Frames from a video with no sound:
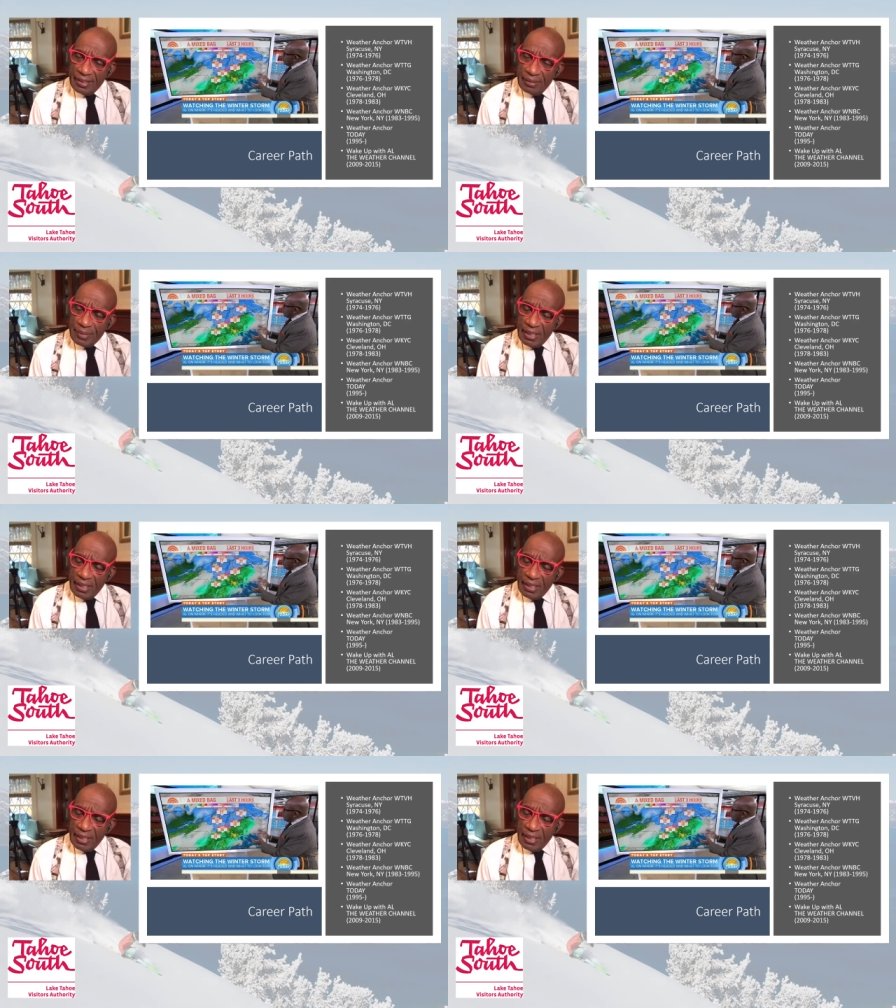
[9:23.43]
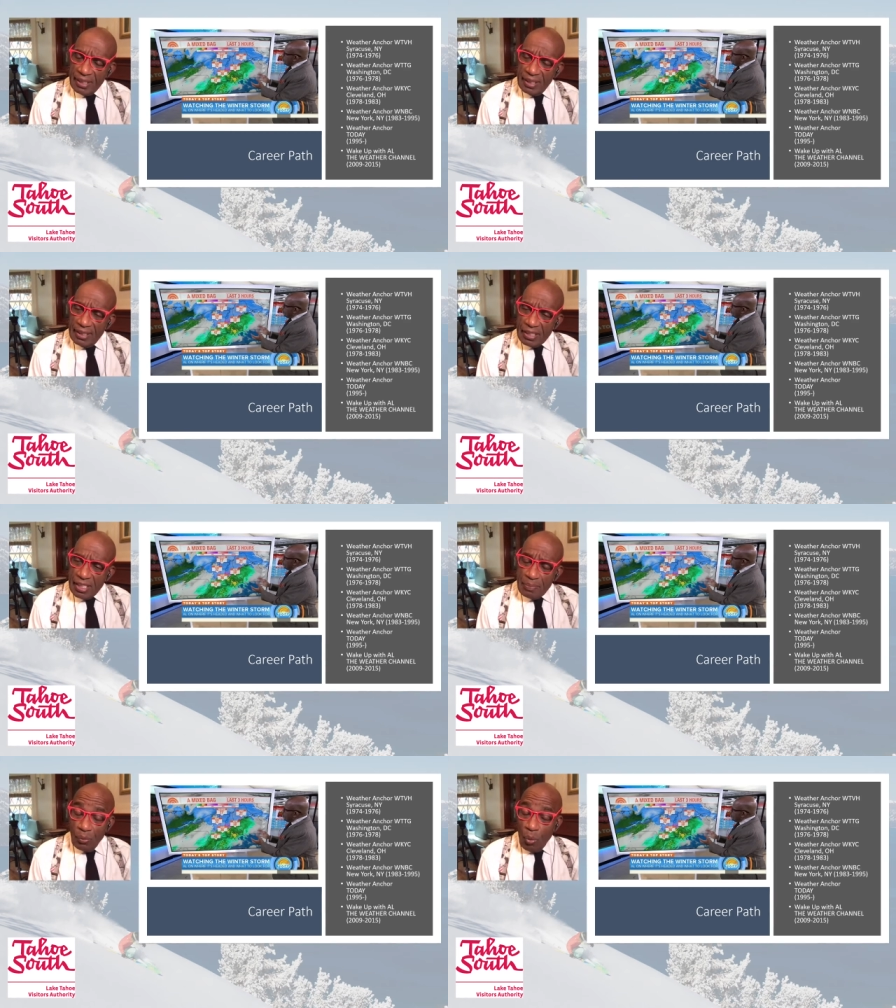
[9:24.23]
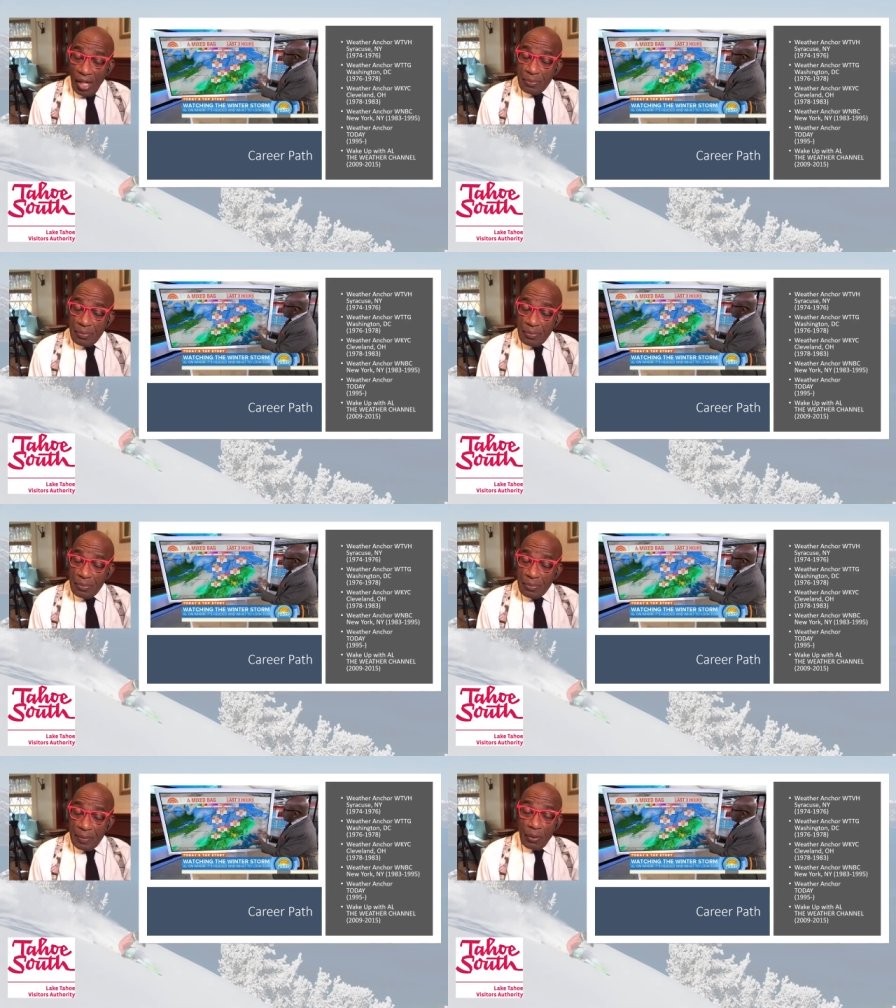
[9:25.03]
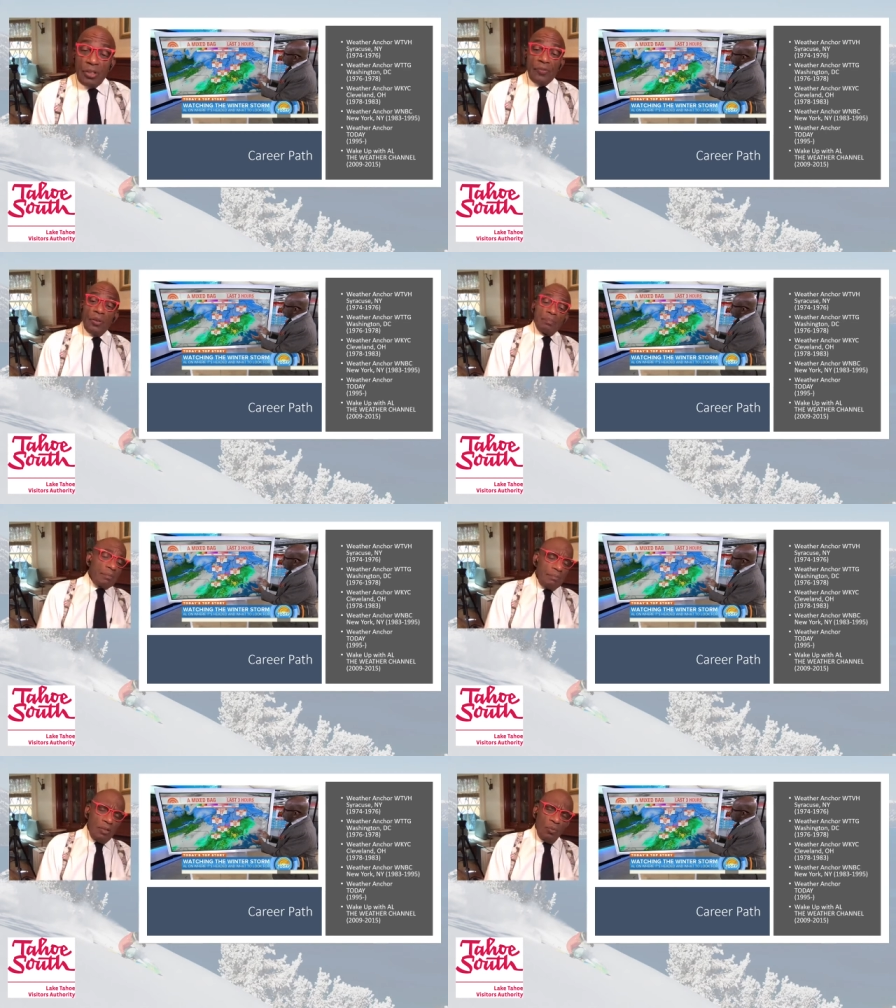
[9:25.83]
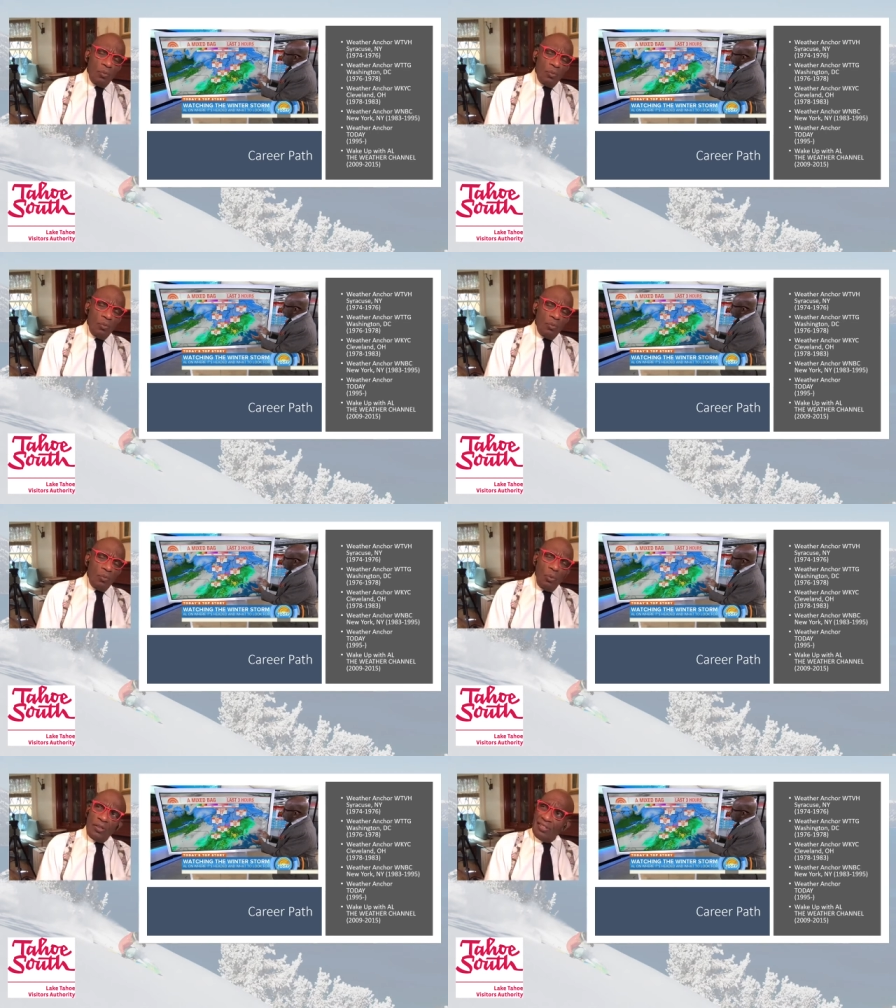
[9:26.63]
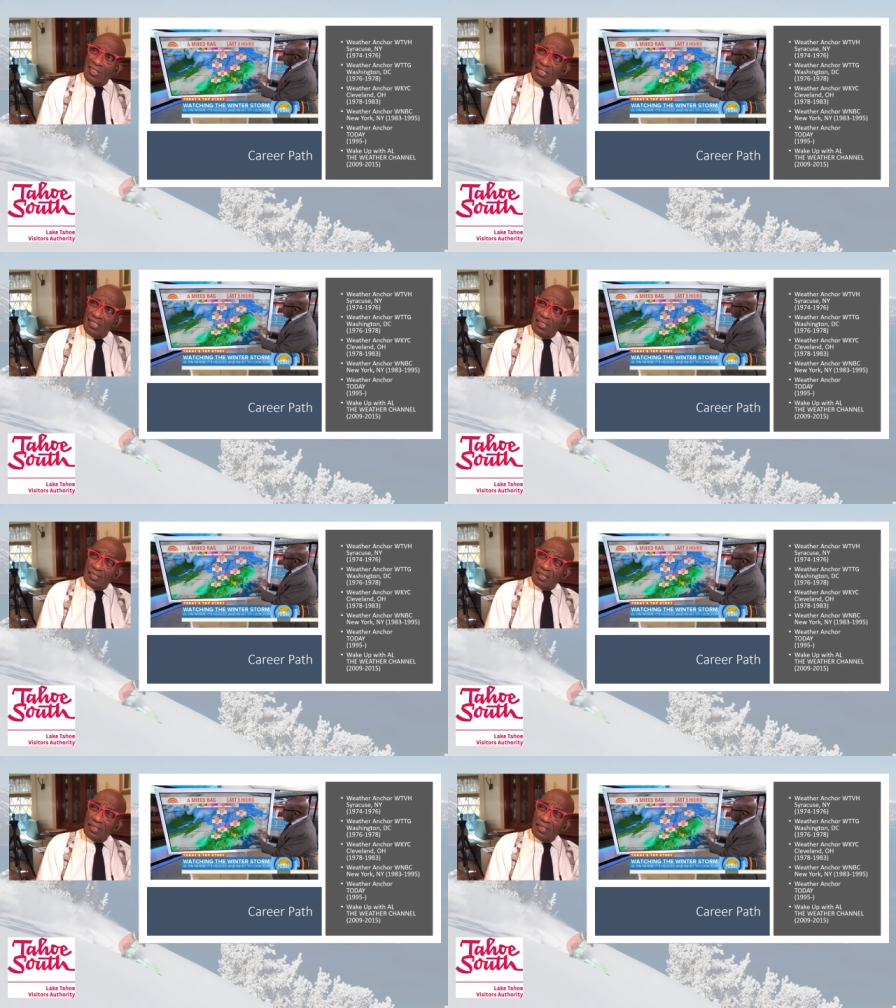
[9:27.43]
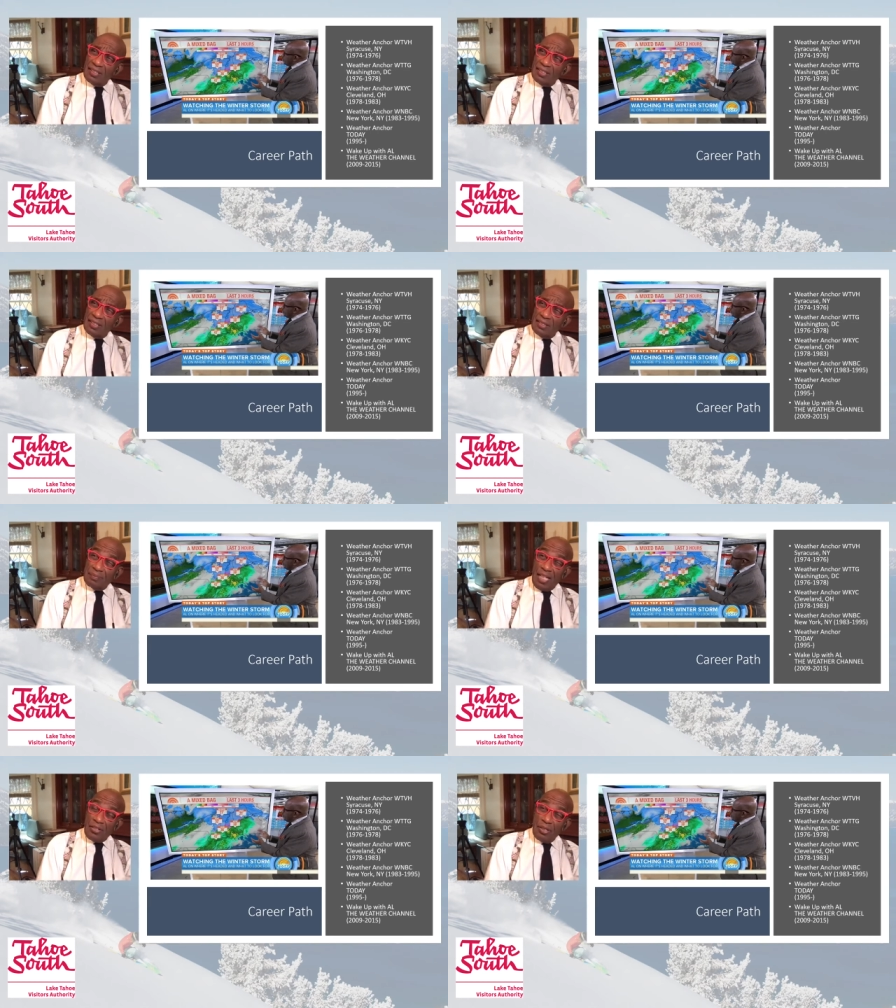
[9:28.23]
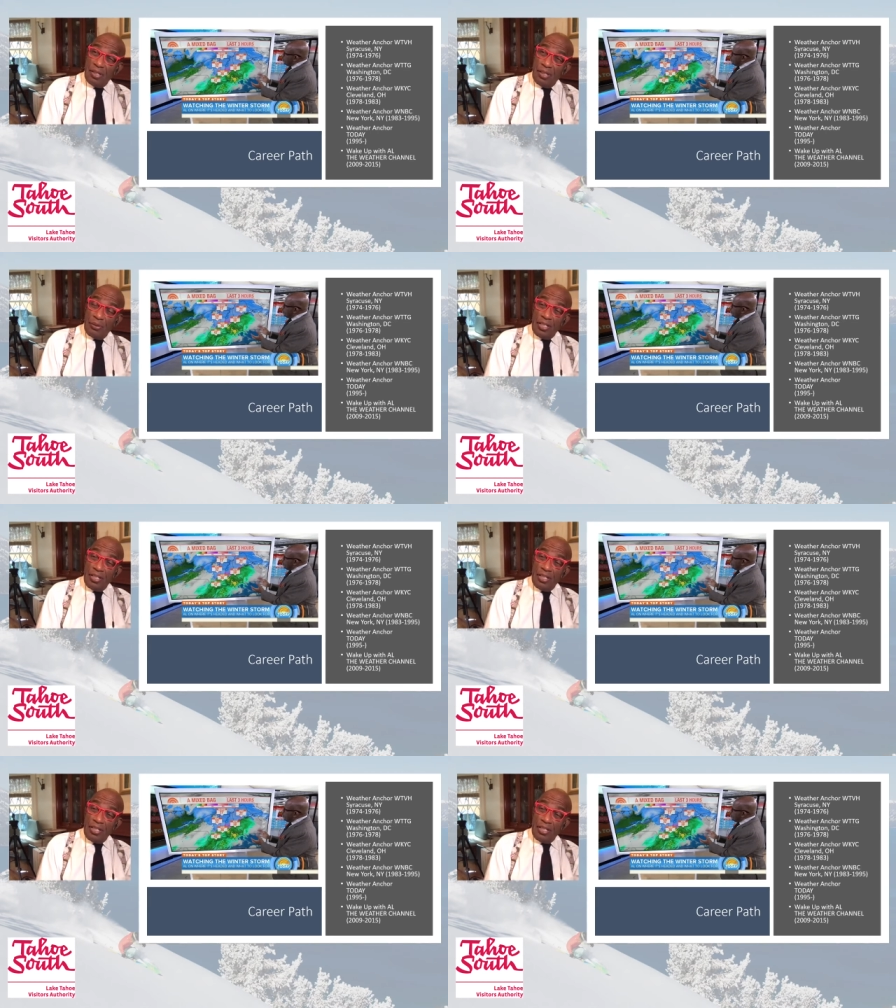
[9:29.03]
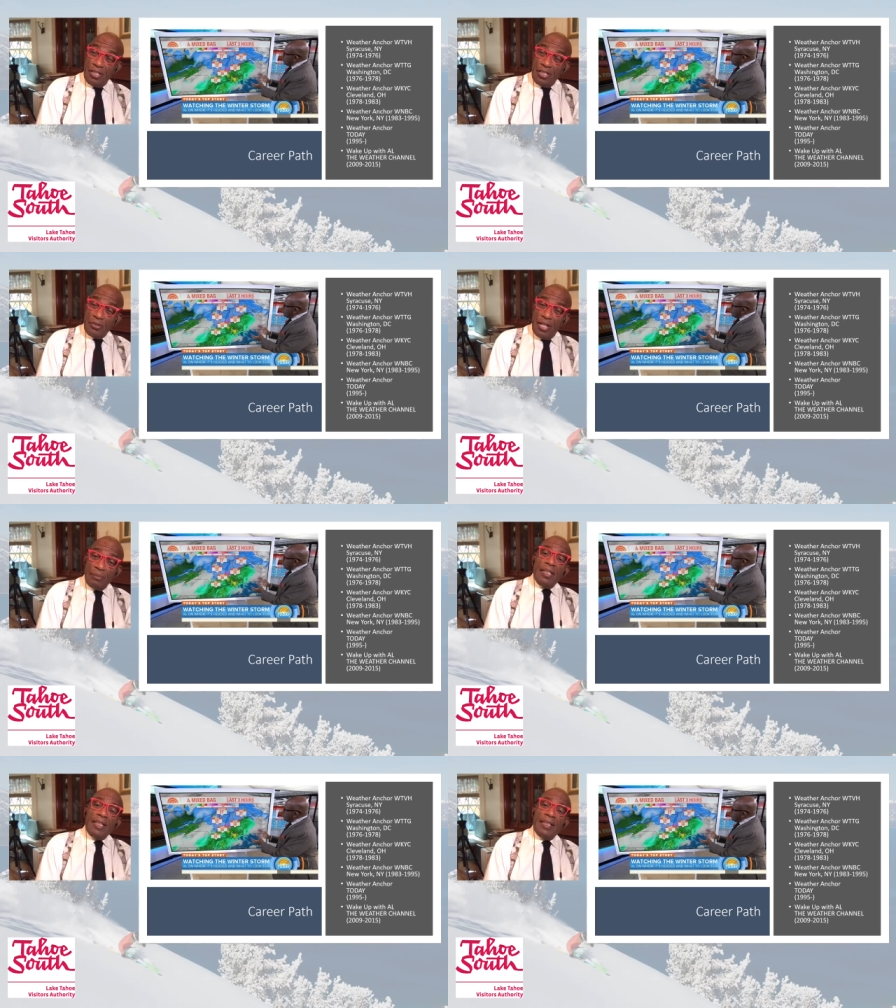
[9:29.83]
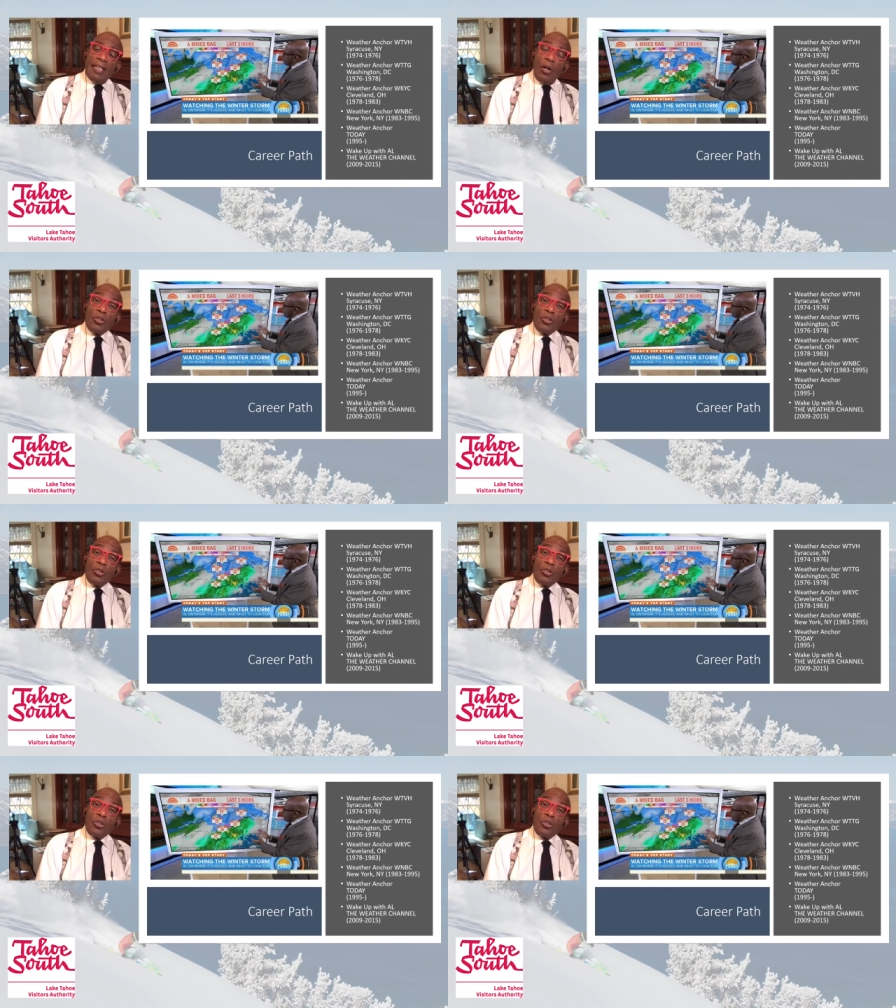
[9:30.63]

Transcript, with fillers: wonderful, uh, uh, gosh, 30 years now uh, also, during that time, NBC purchased the Weather Channel.